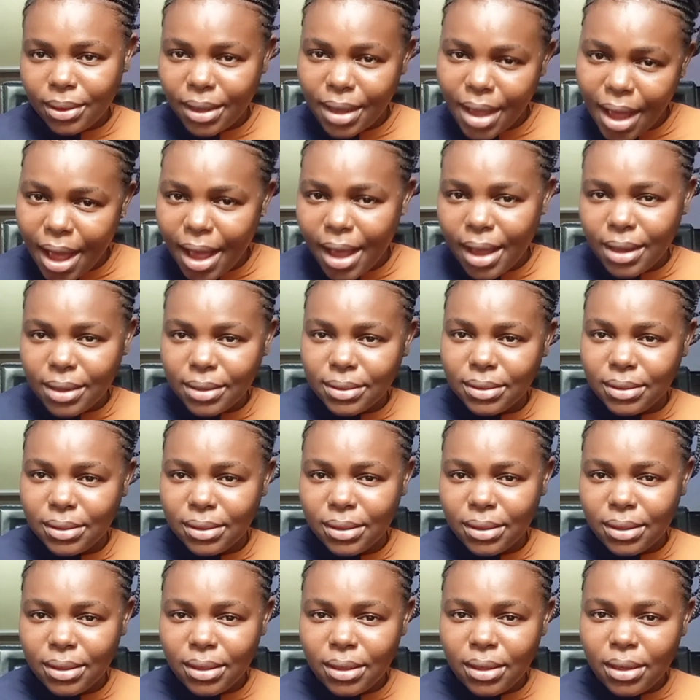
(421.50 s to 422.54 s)
Guys.
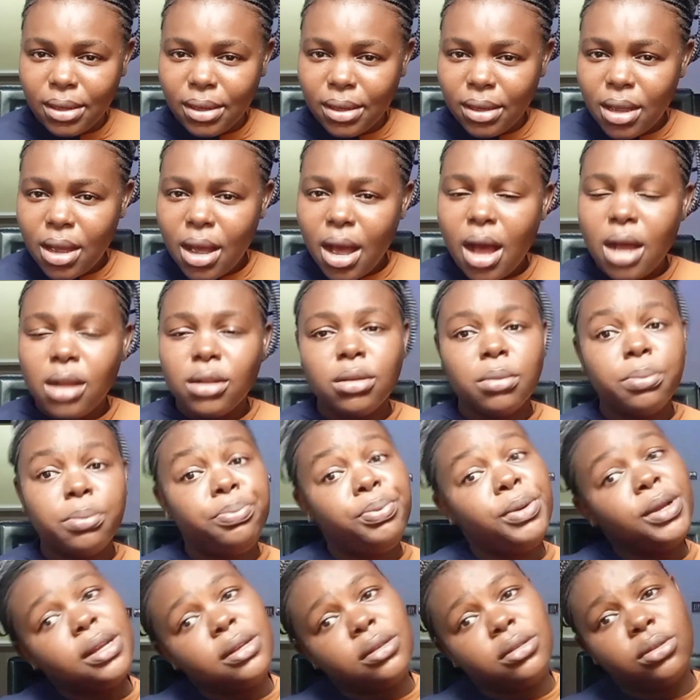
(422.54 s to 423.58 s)
And
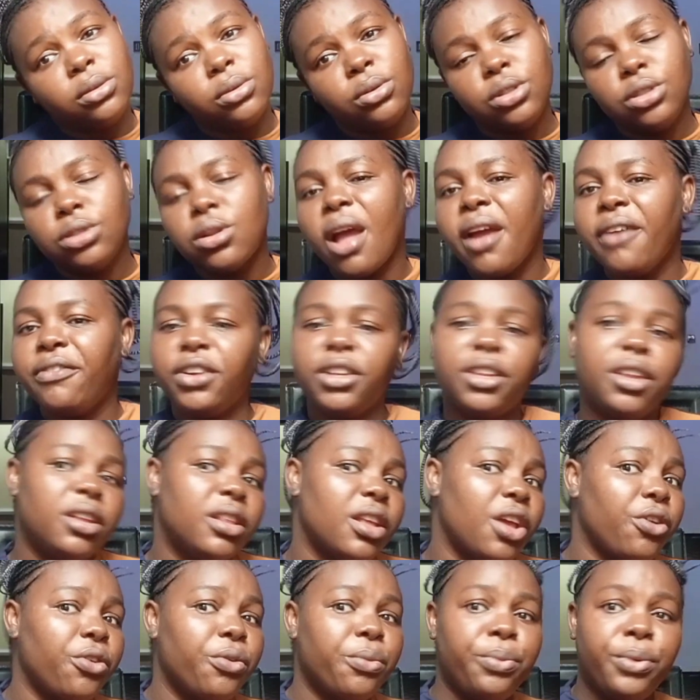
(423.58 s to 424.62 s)
please, it's not everything
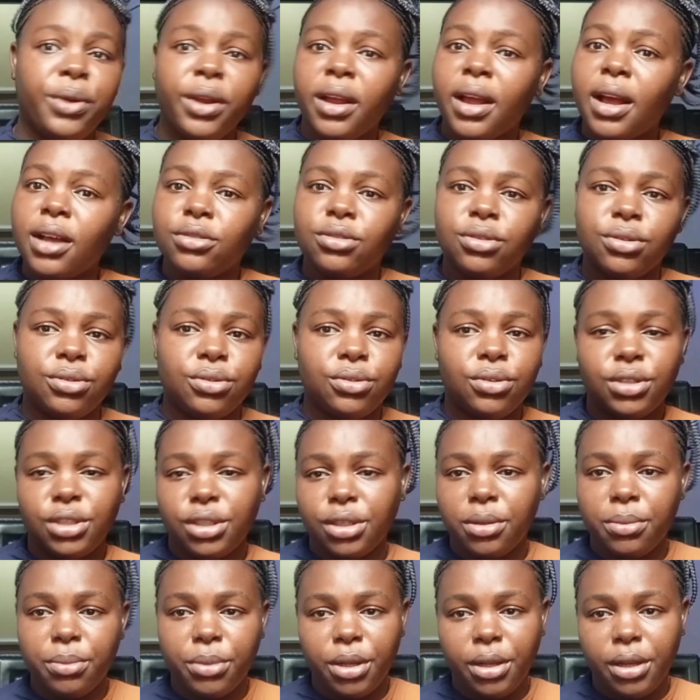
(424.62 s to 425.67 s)
that you bring out on
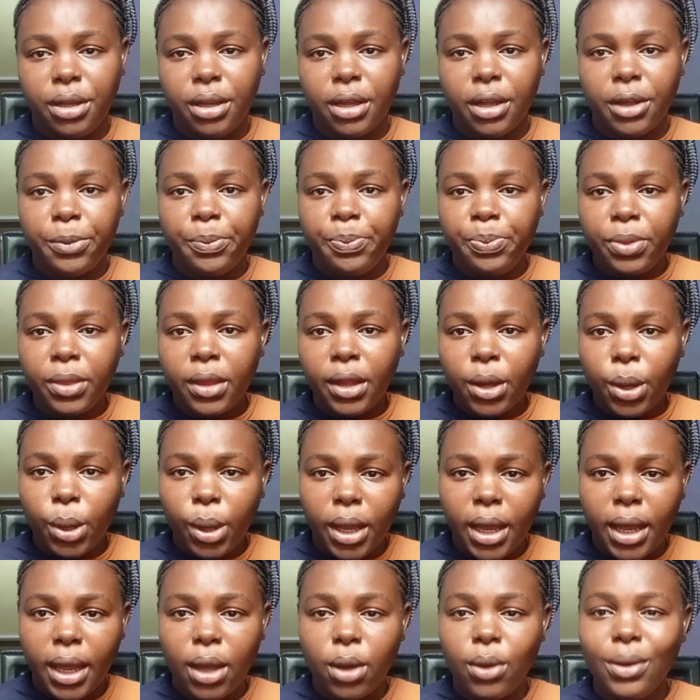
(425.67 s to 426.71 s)
social media.
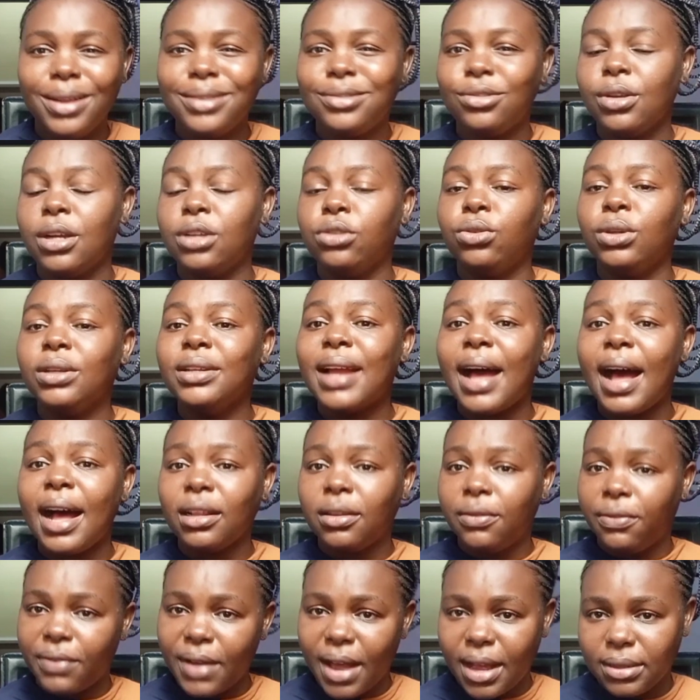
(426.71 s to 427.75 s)
Okay, unless you are doing
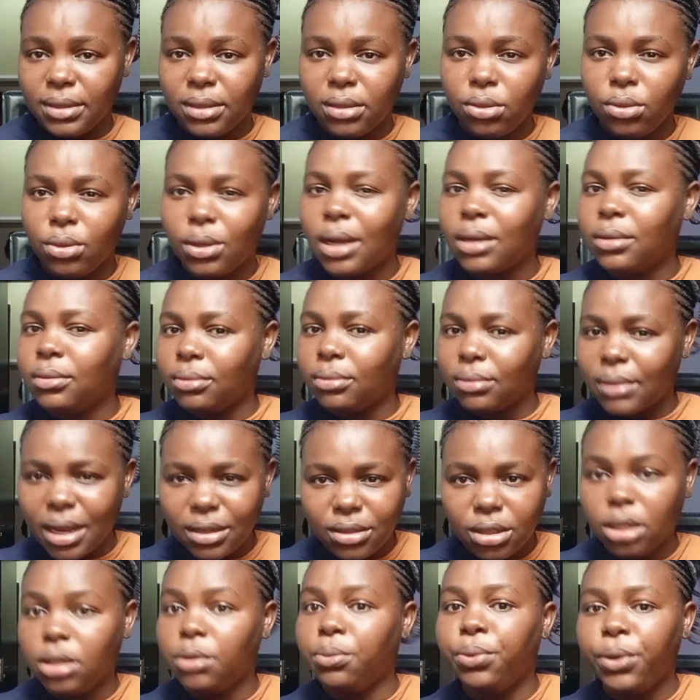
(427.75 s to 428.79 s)
adverts, you can
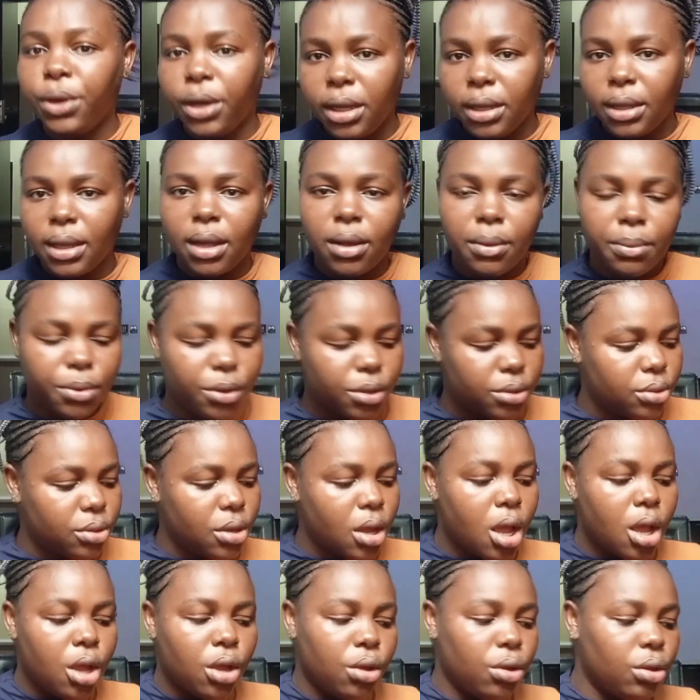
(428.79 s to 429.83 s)
actually bring it up. But
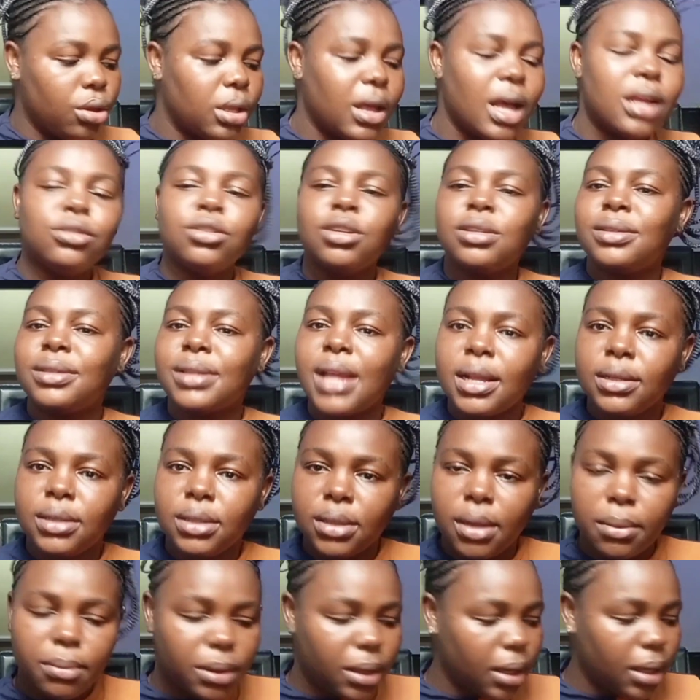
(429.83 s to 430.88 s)
you can't just start
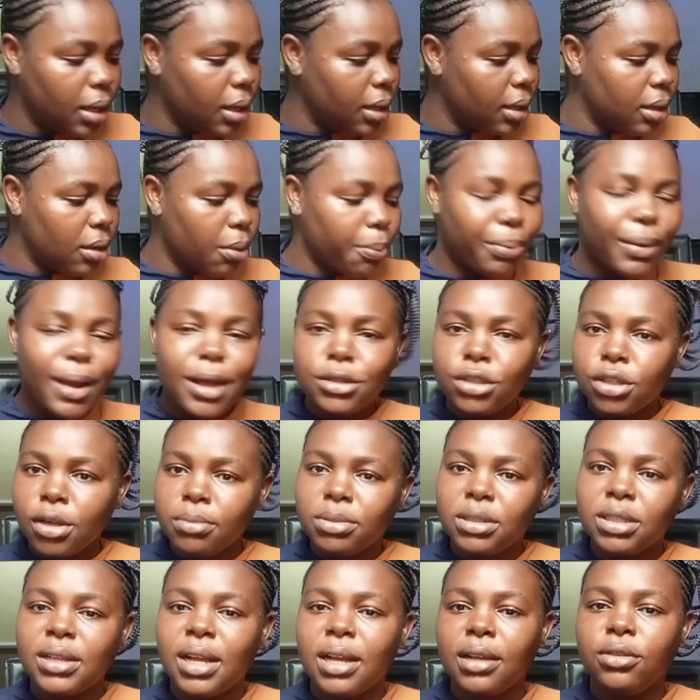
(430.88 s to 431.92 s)
something, plan
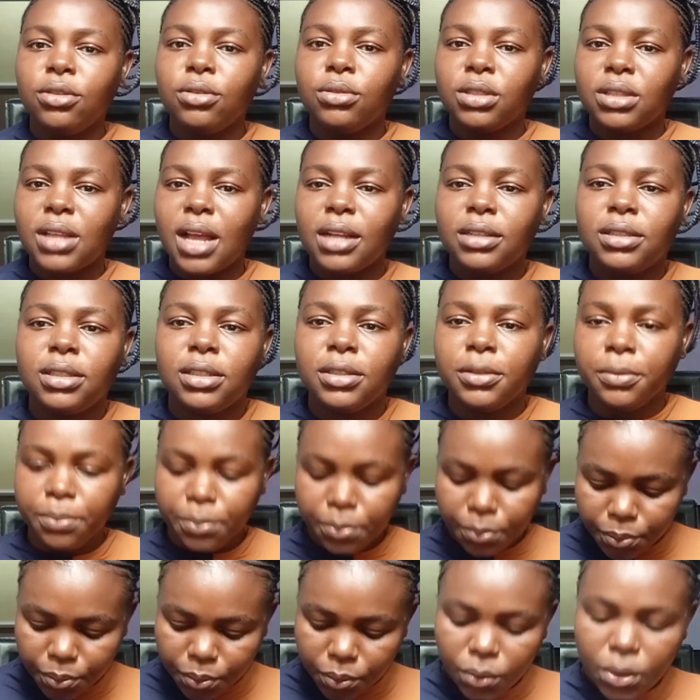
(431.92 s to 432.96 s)
something, and
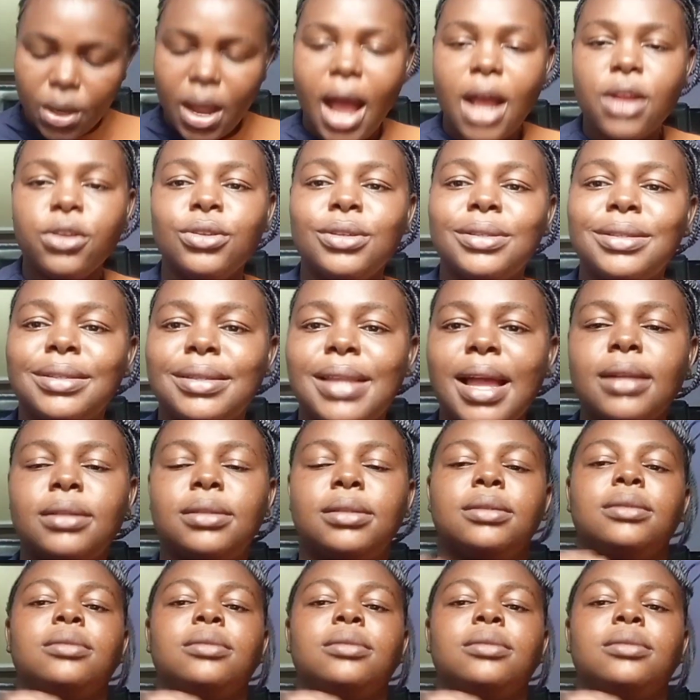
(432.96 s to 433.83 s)
you start